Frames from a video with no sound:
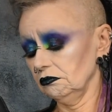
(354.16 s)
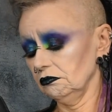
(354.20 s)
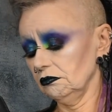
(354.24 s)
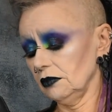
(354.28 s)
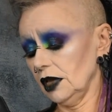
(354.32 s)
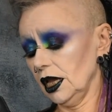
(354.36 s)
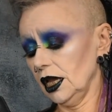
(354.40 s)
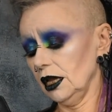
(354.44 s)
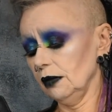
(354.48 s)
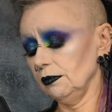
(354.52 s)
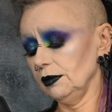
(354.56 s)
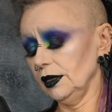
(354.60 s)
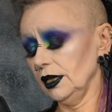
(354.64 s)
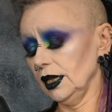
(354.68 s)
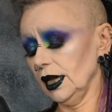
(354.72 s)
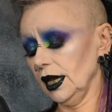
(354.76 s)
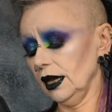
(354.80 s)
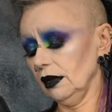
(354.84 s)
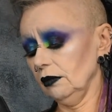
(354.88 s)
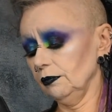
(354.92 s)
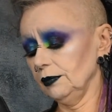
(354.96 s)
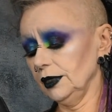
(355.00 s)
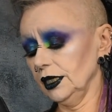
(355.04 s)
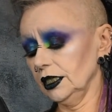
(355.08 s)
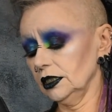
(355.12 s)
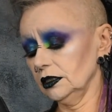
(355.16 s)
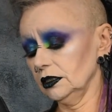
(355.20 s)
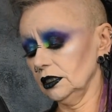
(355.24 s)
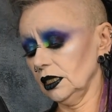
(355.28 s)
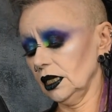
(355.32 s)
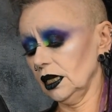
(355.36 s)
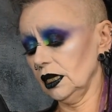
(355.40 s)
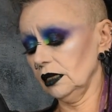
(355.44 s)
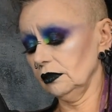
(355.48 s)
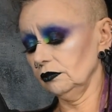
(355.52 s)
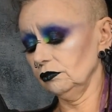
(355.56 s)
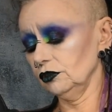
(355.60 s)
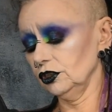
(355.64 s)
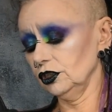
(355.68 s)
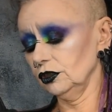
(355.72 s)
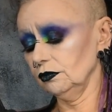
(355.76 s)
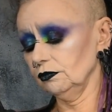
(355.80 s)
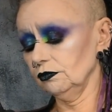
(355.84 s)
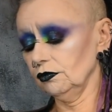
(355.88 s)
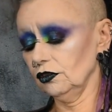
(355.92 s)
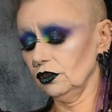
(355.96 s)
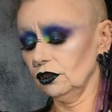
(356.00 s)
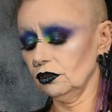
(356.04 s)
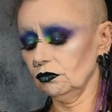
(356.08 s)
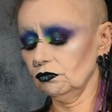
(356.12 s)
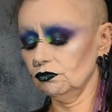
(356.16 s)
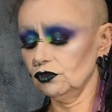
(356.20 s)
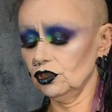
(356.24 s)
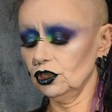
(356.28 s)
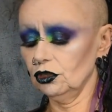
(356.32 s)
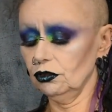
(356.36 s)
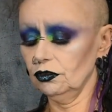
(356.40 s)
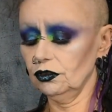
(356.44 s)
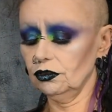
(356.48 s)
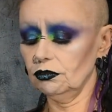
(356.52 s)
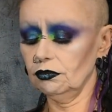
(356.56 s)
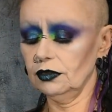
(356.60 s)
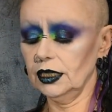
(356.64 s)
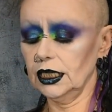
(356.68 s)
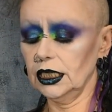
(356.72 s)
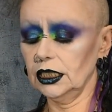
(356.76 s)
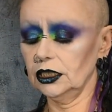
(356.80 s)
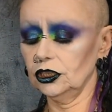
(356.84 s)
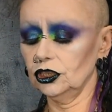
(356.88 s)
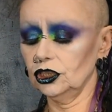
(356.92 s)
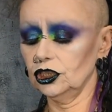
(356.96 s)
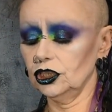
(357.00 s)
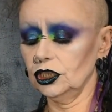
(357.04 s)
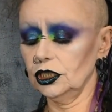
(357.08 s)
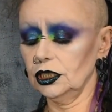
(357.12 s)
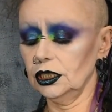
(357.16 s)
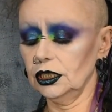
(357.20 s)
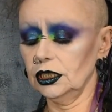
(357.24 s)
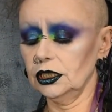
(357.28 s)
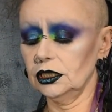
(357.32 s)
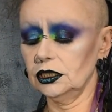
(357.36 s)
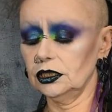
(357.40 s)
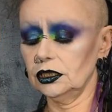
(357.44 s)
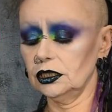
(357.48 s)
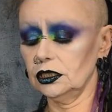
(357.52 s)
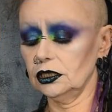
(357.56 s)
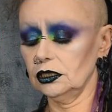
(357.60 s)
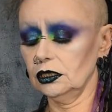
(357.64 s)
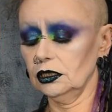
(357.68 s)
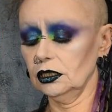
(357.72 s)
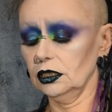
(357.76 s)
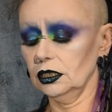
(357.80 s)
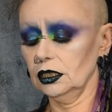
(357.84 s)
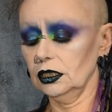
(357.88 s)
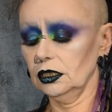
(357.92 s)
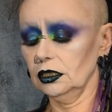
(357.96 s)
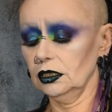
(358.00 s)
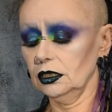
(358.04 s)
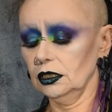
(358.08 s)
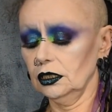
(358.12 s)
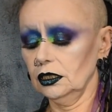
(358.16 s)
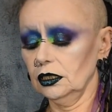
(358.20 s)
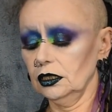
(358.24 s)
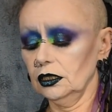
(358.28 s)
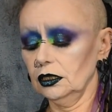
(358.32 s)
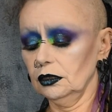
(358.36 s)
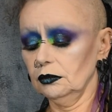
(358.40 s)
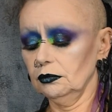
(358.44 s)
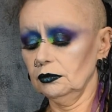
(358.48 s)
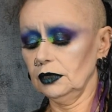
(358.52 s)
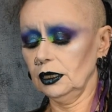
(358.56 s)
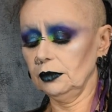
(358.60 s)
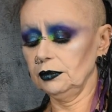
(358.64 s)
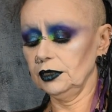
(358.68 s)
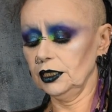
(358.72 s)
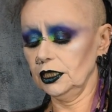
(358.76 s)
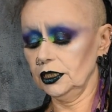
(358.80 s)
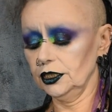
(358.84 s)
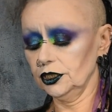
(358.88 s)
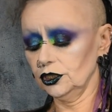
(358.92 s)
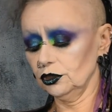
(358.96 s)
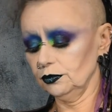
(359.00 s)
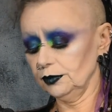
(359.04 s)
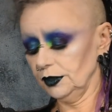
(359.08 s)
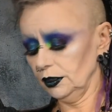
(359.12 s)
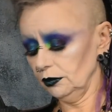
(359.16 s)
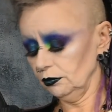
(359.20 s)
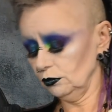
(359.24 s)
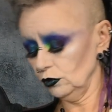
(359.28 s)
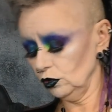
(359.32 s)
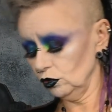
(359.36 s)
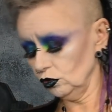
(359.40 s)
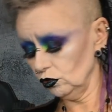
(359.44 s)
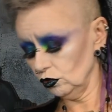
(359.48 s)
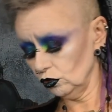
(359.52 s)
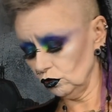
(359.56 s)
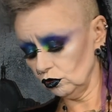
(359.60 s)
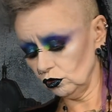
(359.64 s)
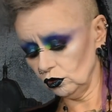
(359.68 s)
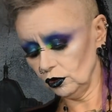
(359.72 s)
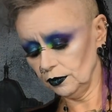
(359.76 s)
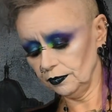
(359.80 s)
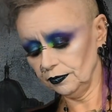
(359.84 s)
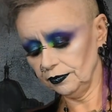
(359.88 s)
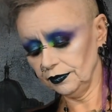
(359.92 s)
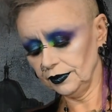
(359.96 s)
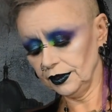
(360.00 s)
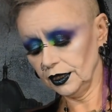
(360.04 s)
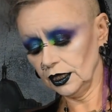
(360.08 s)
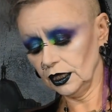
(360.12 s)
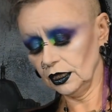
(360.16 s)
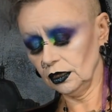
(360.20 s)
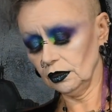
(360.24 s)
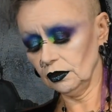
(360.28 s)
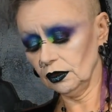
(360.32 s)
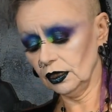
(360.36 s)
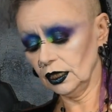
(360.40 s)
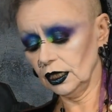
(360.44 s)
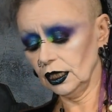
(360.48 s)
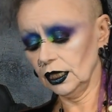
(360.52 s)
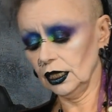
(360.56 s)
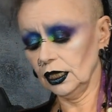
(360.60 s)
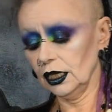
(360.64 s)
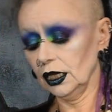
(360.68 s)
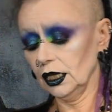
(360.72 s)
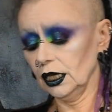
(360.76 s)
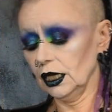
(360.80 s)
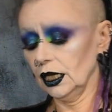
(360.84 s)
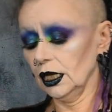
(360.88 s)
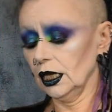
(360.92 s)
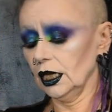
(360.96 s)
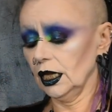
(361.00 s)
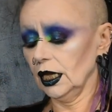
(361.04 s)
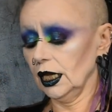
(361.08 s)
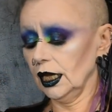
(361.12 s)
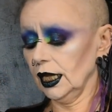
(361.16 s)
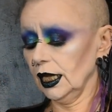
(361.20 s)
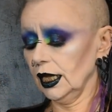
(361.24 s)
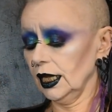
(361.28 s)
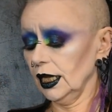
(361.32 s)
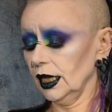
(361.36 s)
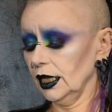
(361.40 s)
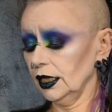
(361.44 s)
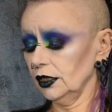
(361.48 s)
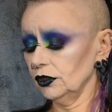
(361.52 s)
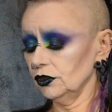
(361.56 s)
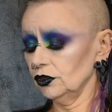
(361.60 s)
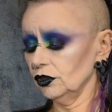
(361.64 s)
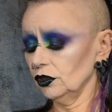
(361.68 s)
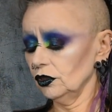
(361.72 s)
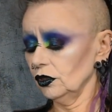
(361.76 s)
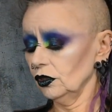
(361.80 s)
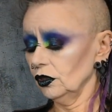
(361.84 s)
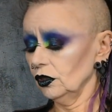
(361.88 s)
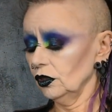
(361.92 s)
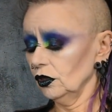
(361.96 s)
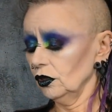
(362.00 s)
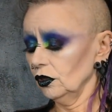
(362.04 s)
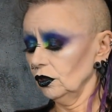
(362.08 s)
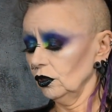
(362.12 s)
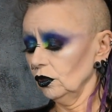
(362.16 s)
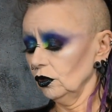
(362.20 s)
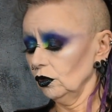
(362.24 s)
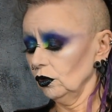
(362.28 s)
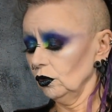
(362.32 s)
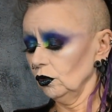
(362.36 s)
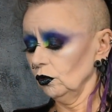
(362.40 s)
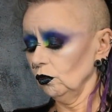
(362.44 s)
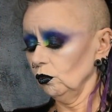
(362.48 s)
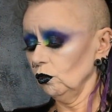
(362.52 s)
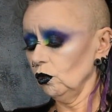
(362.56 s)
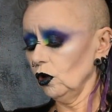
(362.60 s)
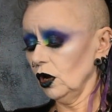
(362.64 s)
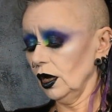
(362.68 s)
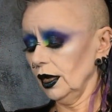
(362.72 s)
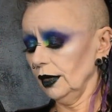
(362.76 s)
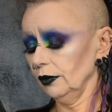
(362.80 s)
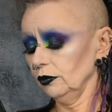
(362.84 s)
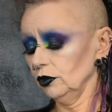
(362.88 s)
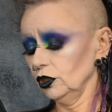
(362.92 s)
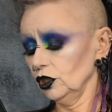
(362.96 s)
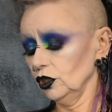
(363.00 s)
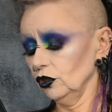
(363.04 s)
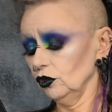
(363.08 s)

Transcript: maybe, how big's that, 2 or 3 inches, maybe a little bit more. And what I would